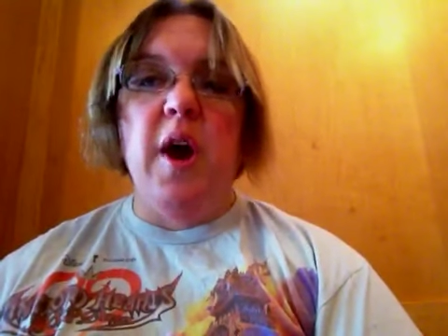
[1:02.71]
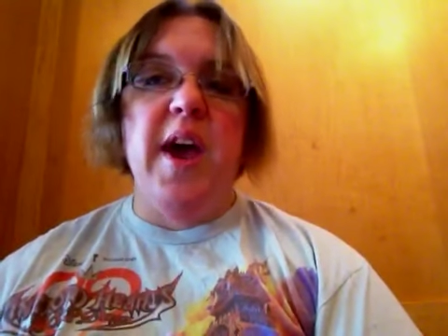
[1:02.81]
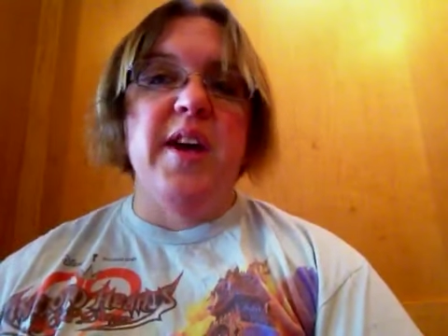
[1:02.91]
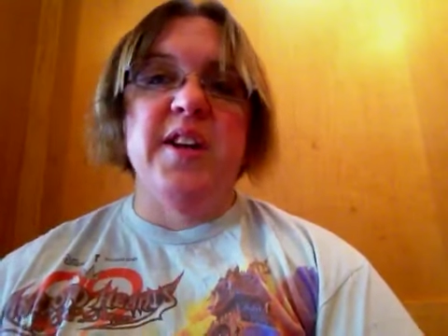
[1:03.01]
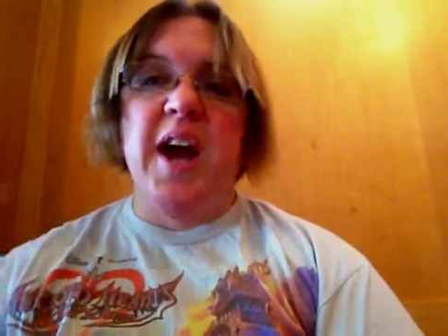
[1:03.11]

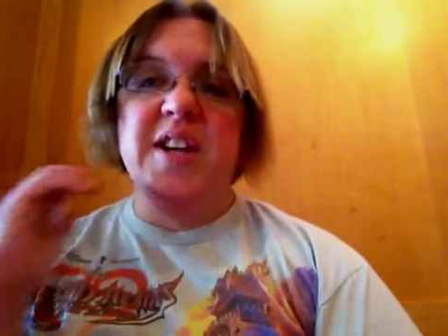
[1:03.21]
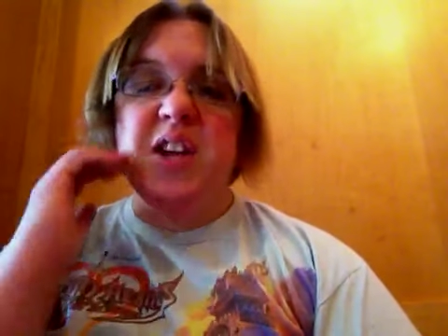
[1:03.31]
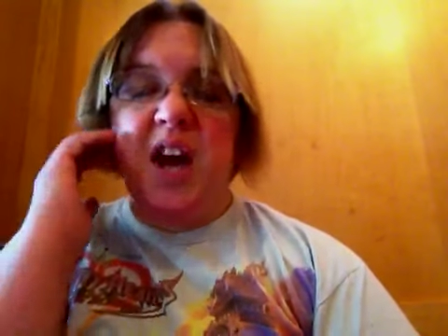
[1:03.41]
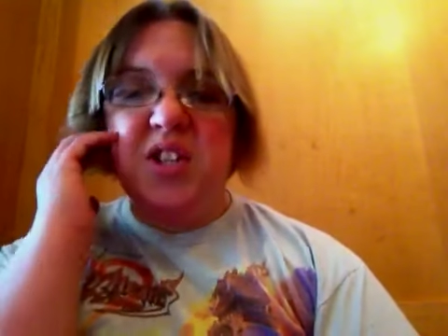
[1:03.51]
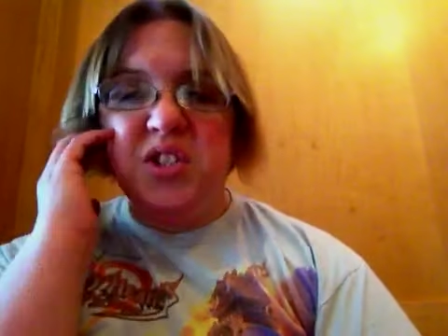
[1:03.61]
And
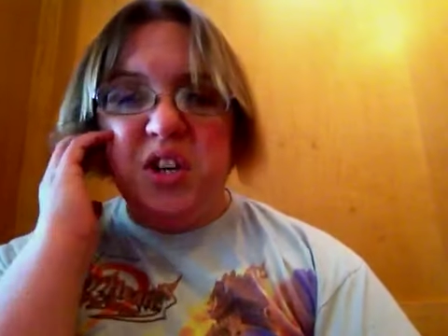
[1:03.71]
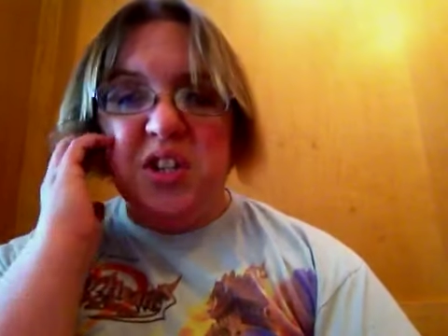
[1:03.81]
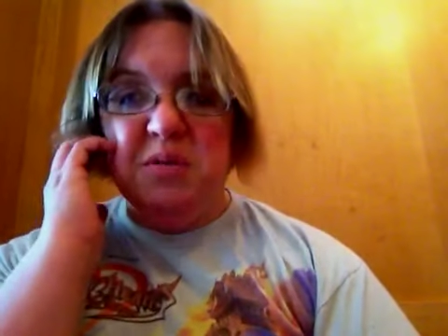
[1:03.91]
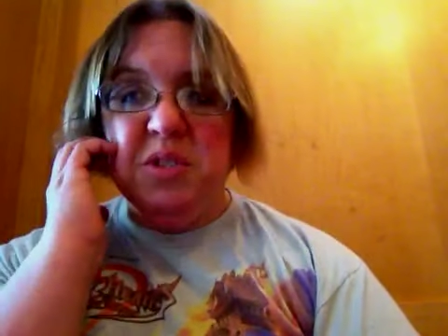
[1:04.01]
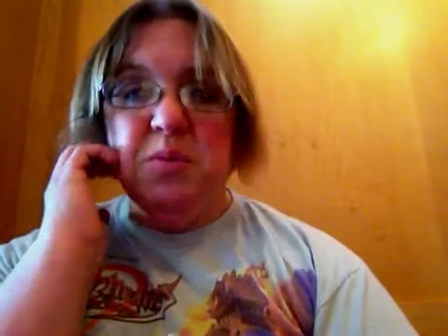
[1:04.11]
I just
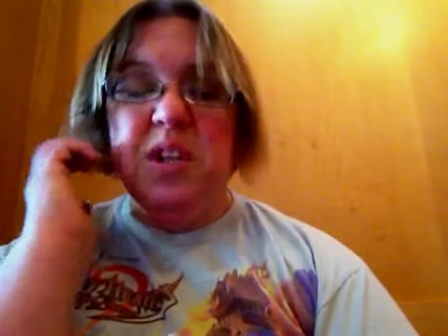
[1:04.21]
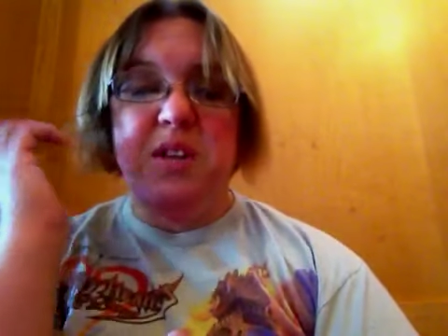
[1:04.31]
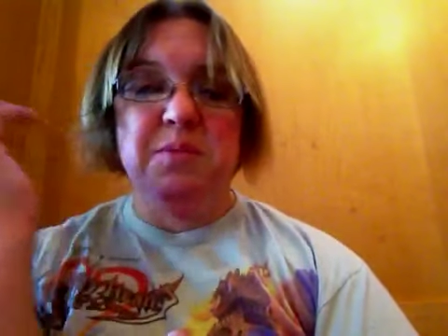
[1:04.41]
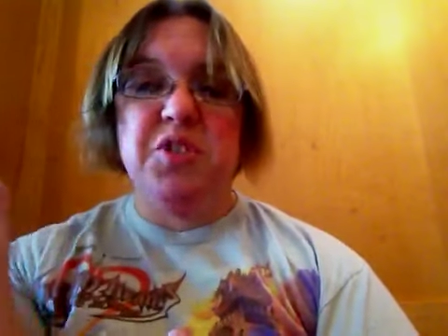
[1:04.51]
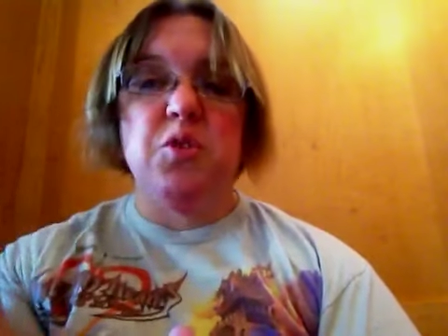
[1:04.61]
thought that was really
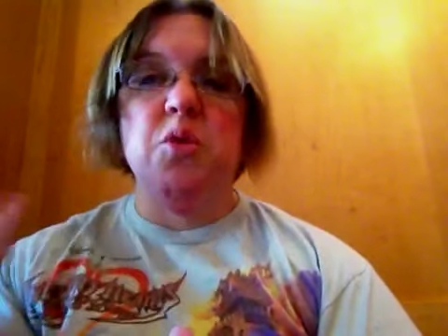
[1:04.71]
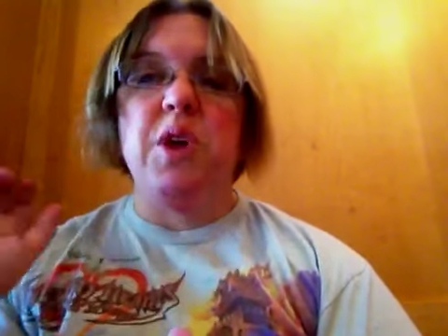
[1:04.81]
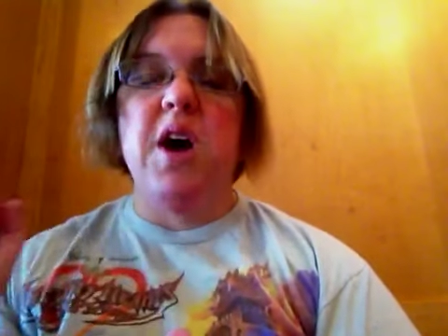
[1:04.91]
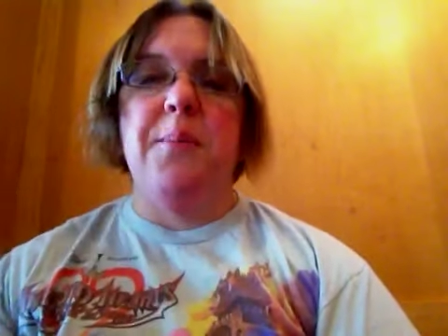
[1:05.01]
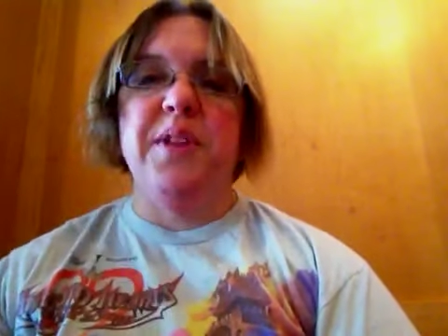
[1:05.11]
screwed
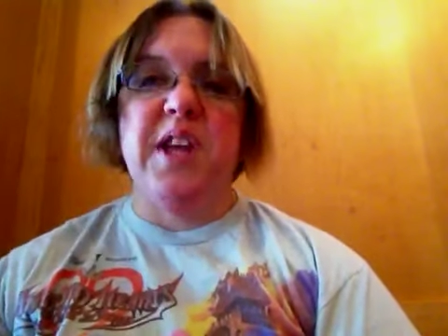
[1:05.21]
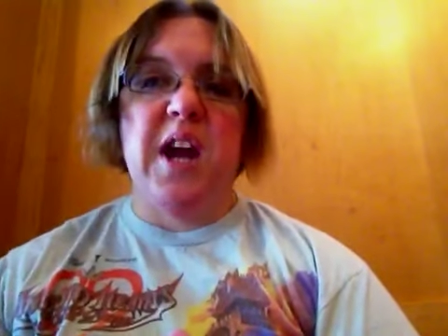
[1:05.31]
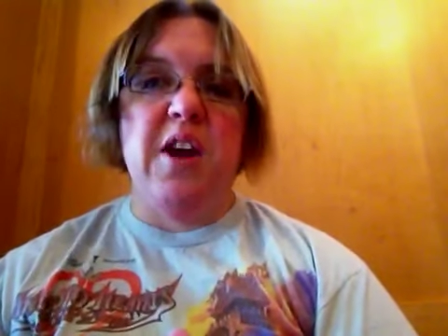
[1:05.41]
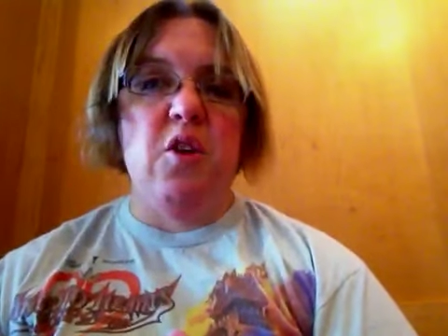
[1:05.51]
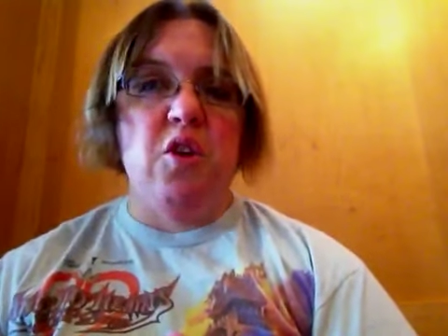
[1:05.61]
up, and then
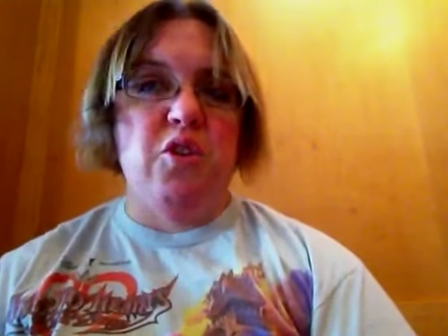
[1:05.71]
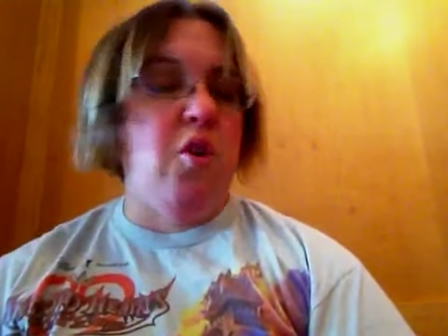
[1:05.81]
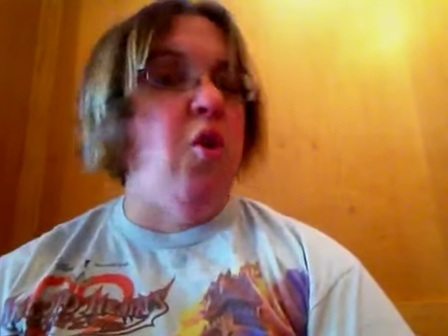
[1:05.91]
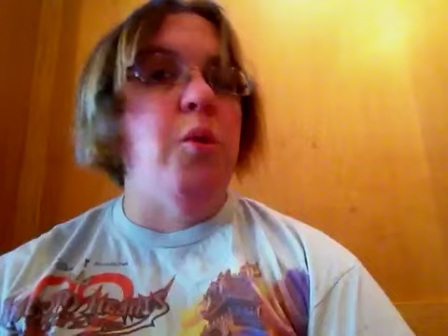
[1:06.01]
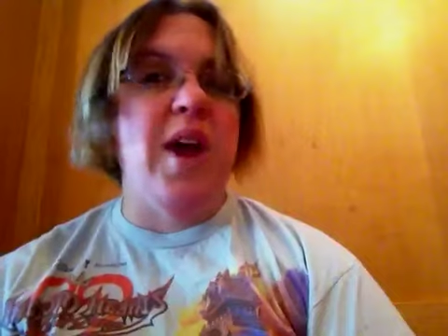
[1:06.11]
I heard
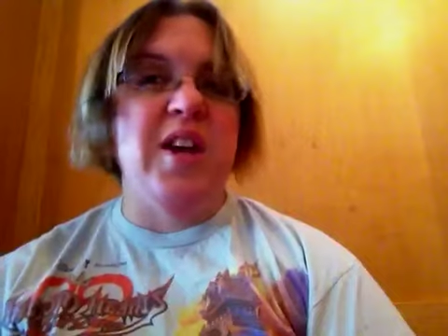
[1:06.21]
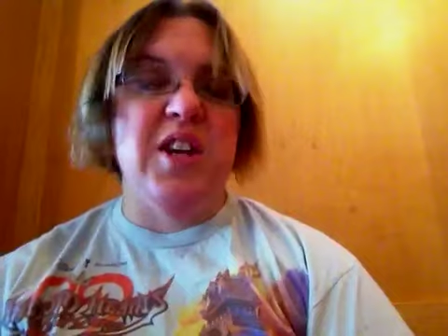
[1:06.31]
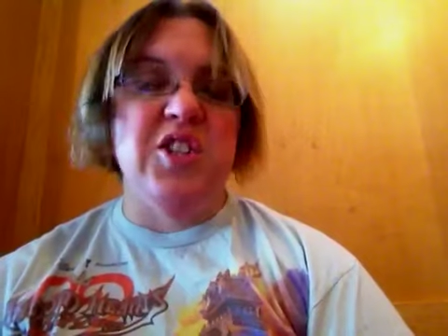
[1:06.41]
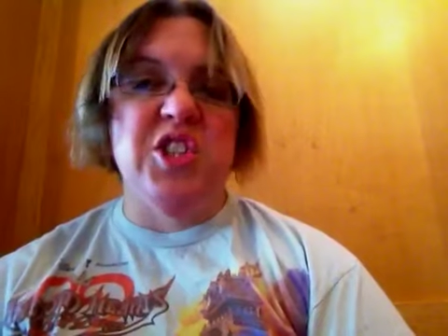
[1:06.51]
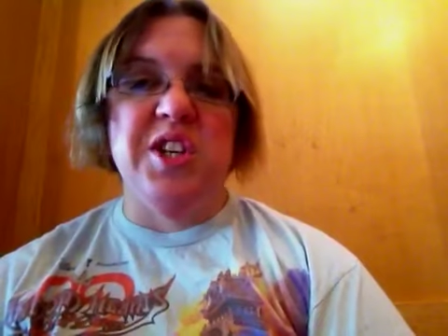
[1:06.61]
her weigh
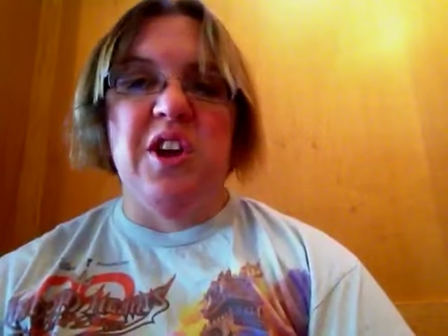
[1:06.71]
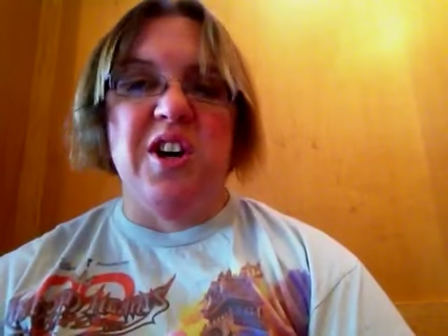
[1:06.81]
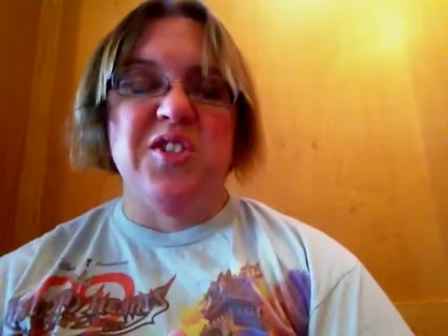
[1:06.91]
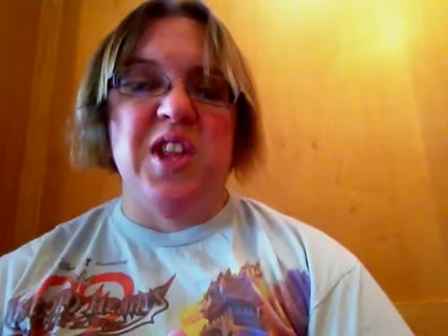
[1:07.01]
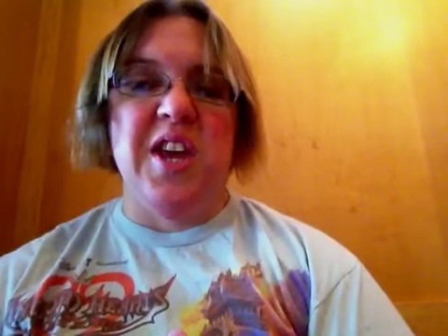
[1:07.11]
in, and she
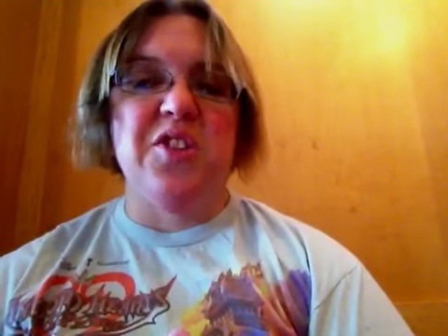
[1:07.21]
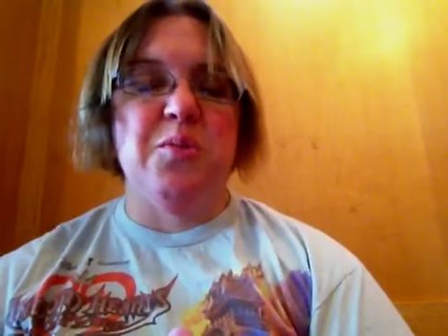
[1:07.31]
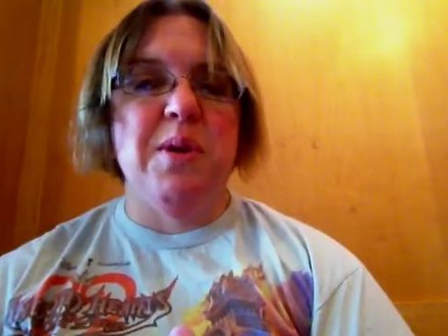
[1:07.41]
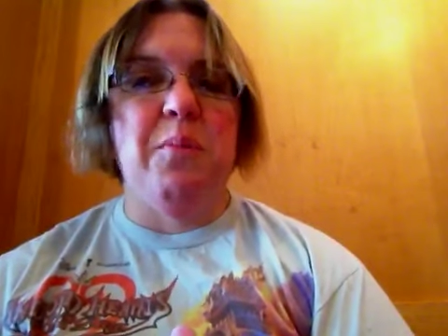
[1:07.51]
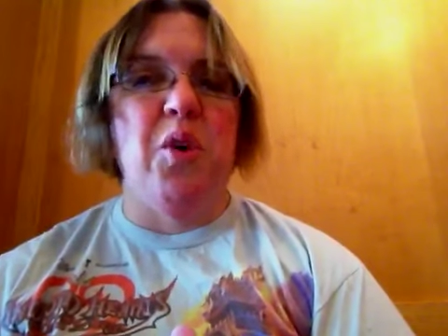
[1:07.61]
lost, like,
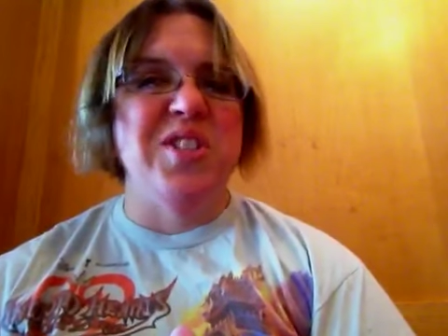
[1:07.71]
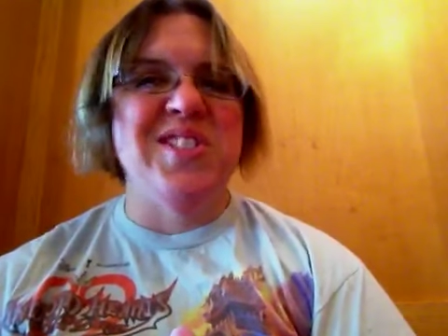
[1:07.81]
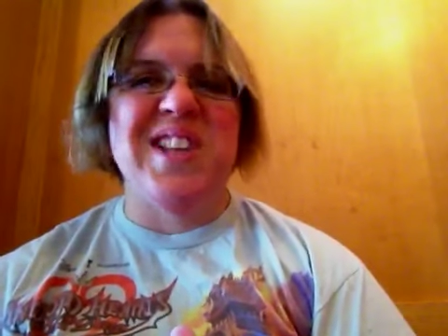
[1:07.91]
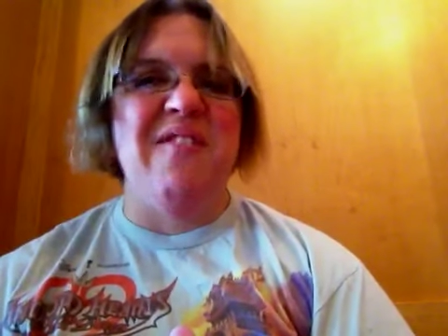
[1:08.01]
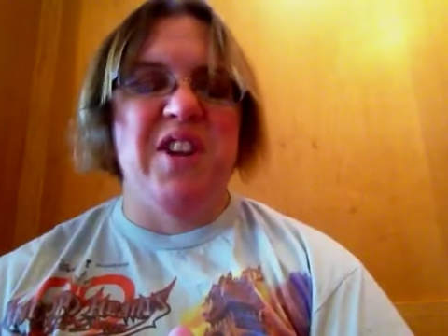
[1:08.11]

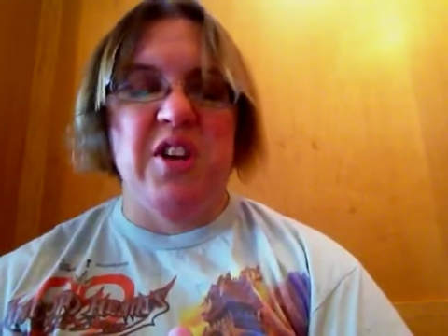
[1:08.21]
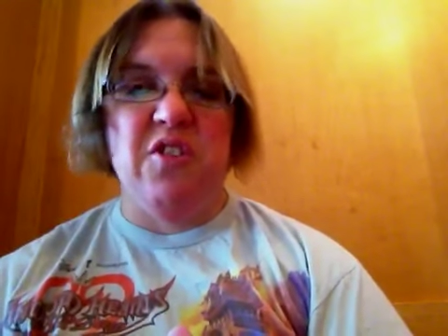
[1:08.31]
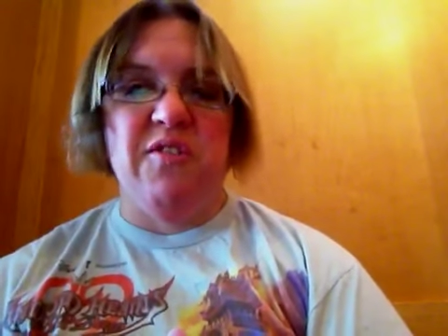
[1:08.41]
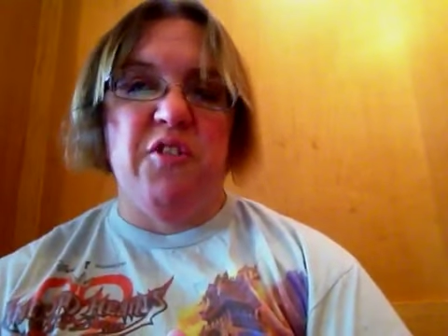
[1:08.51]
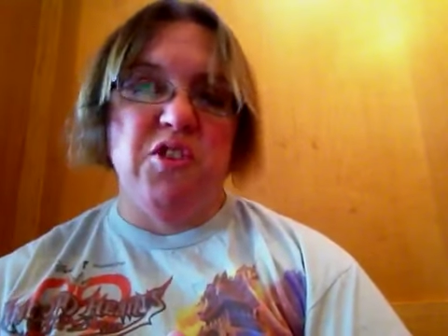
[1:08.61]
3.7 in
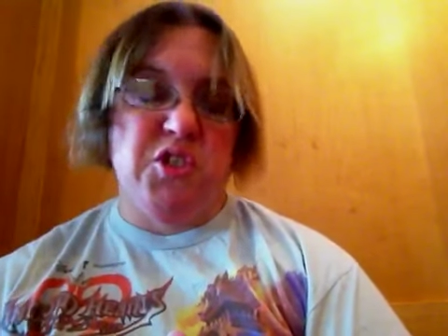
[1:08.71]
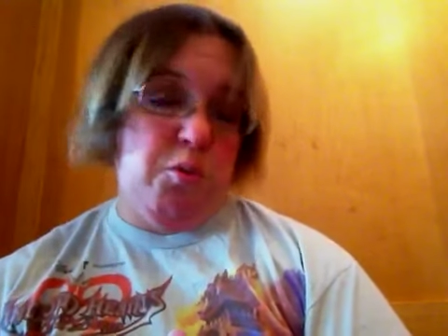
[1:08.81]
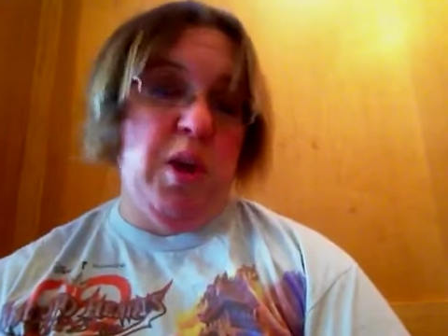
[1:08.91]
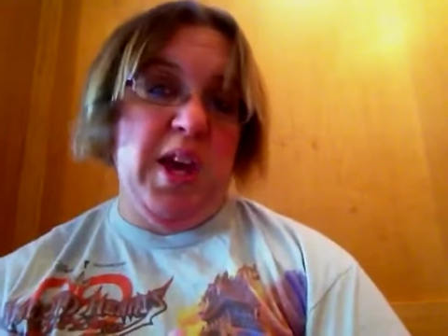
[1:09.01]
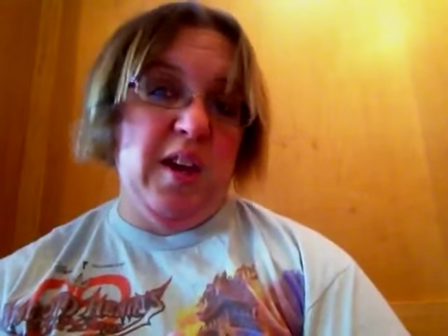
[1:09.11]
her first
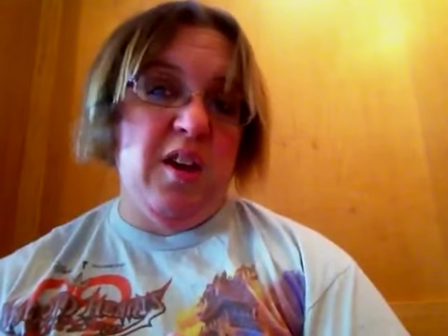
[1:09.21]
week,